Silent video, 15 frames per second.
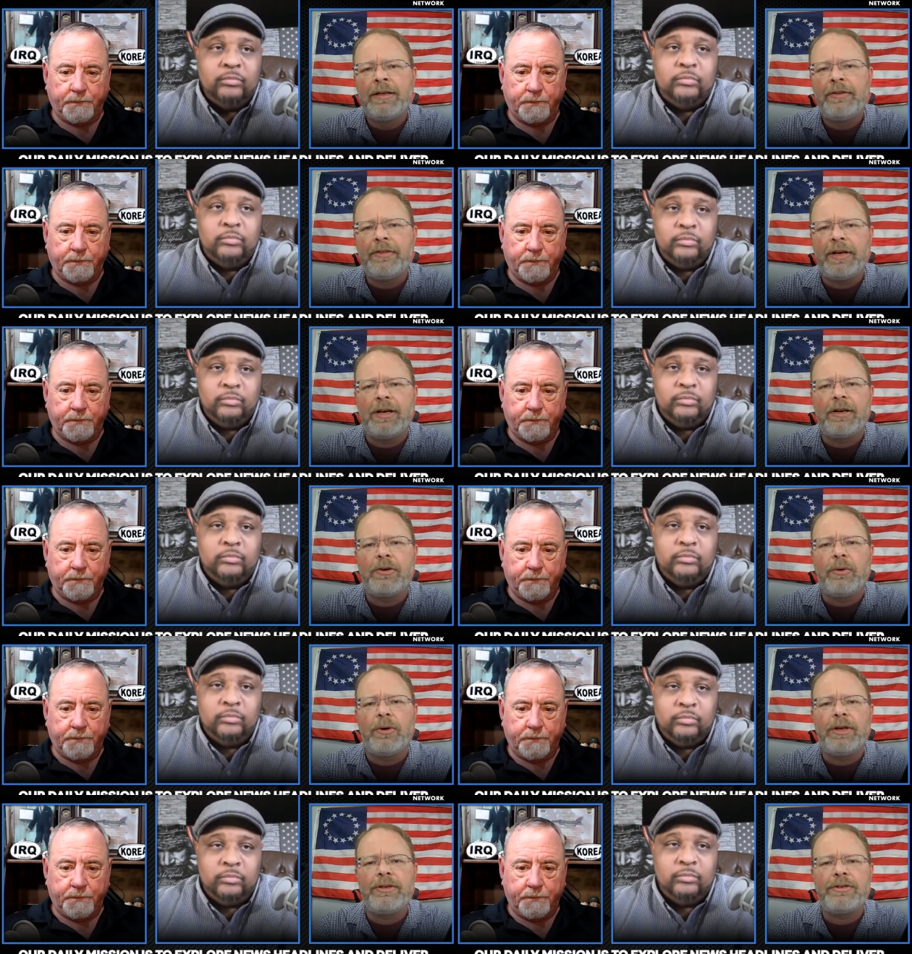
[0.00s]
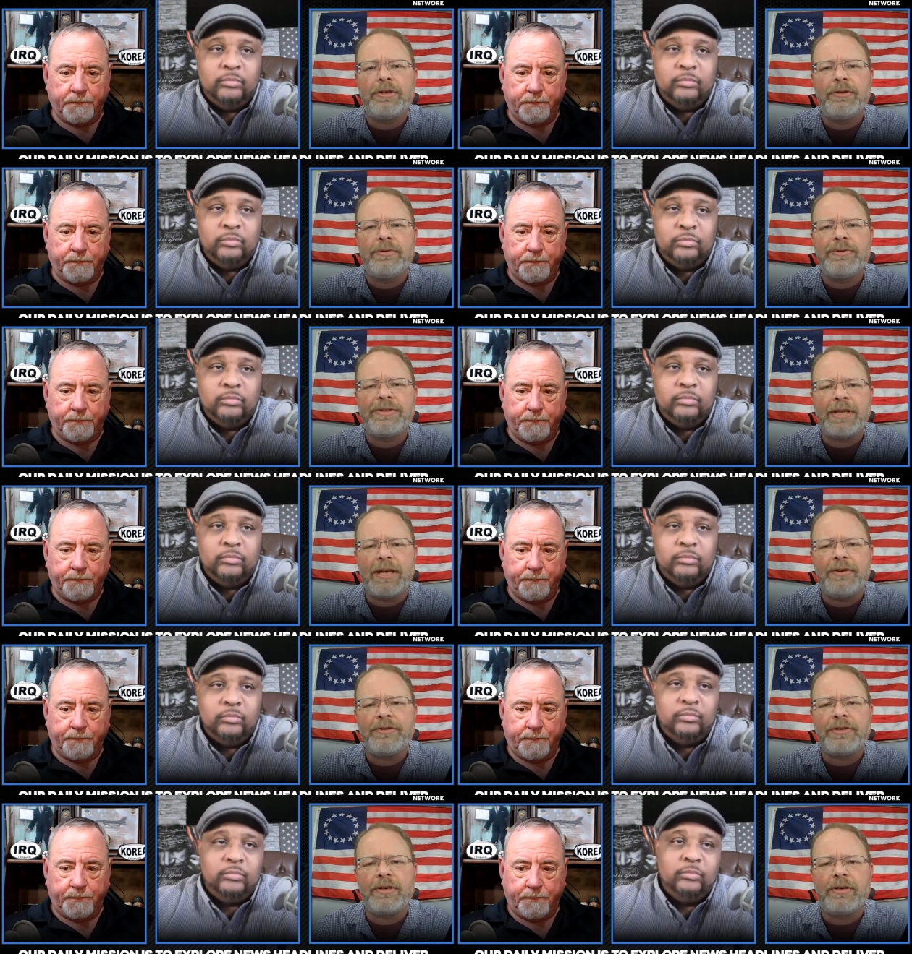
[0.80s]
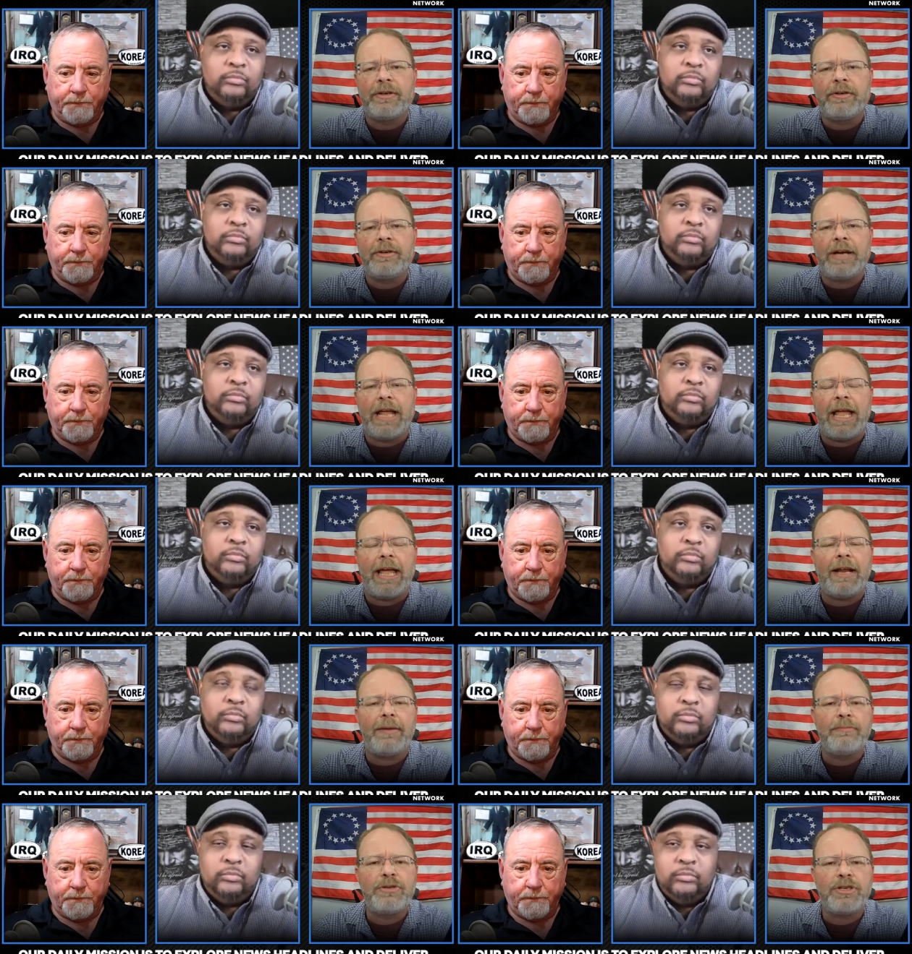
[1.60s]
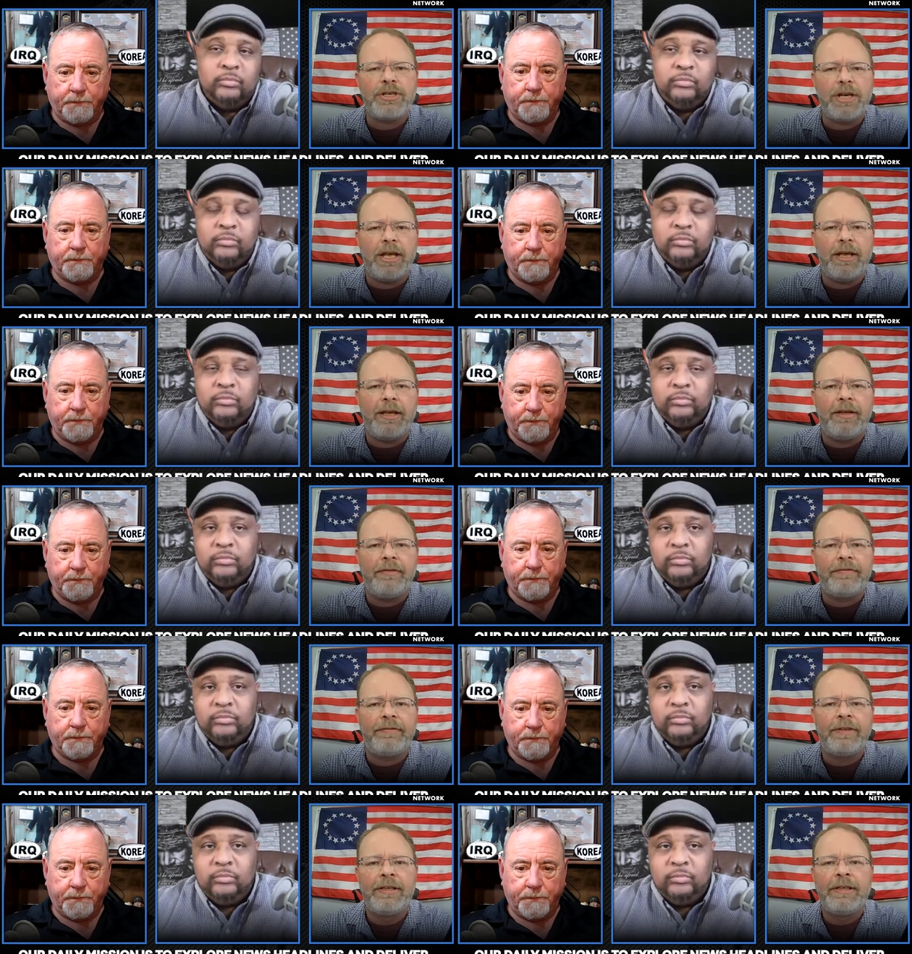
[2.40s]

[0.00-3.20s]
Speaker 1: They're going to censure Adam Schiff.